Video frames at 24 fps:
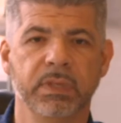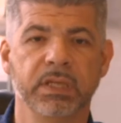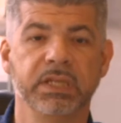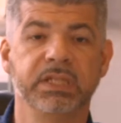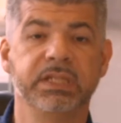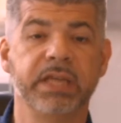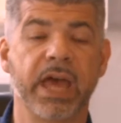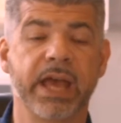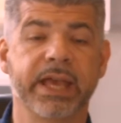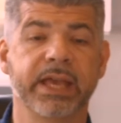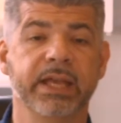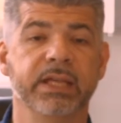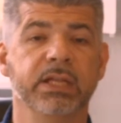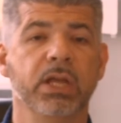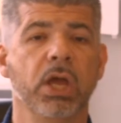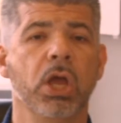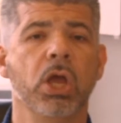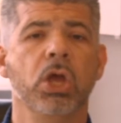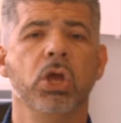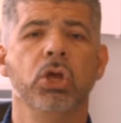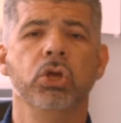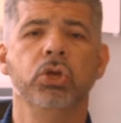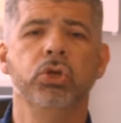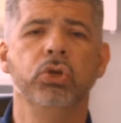
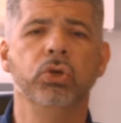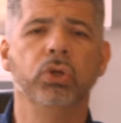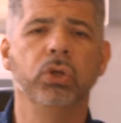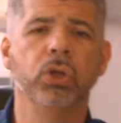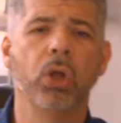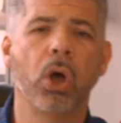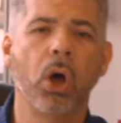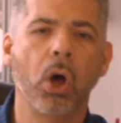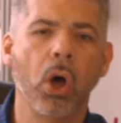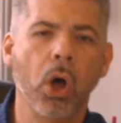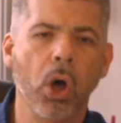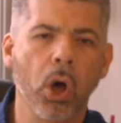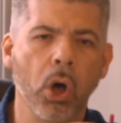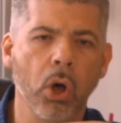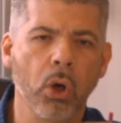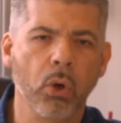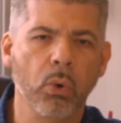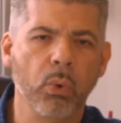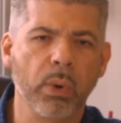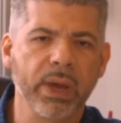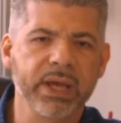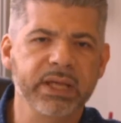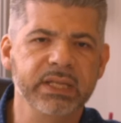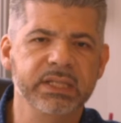Second, you'll
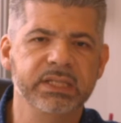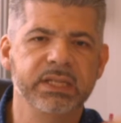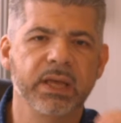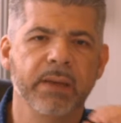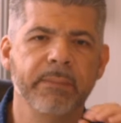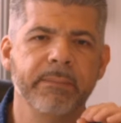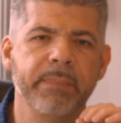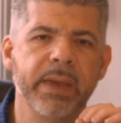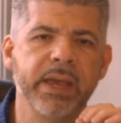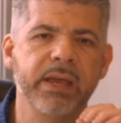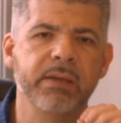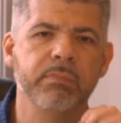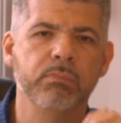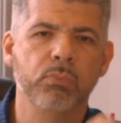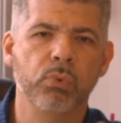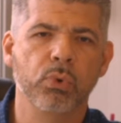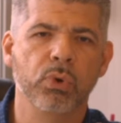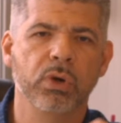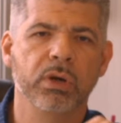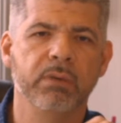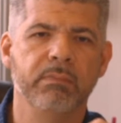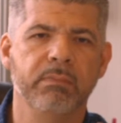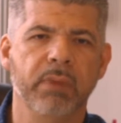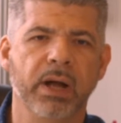always make
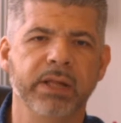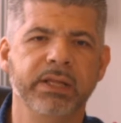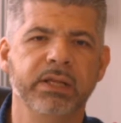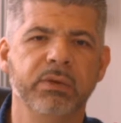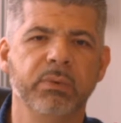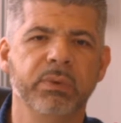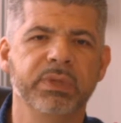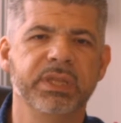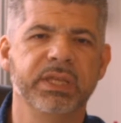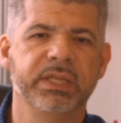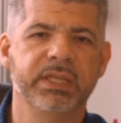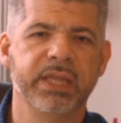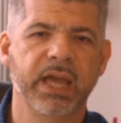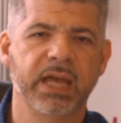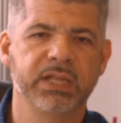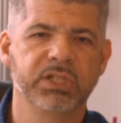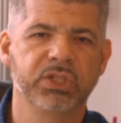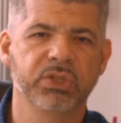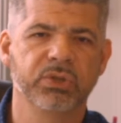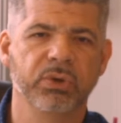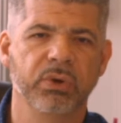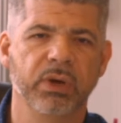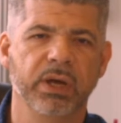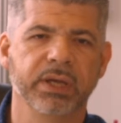more money with a
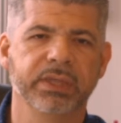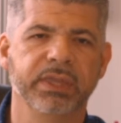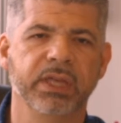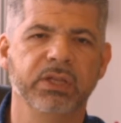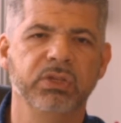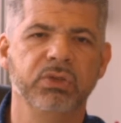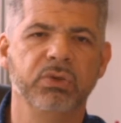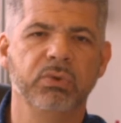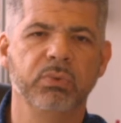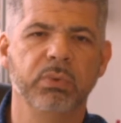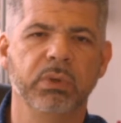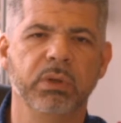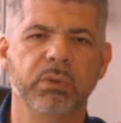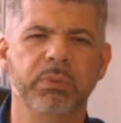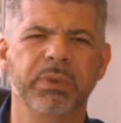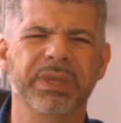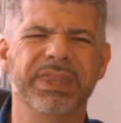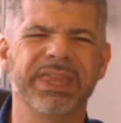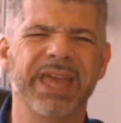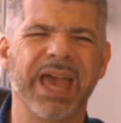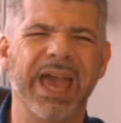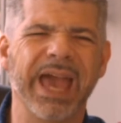desk dog than you will with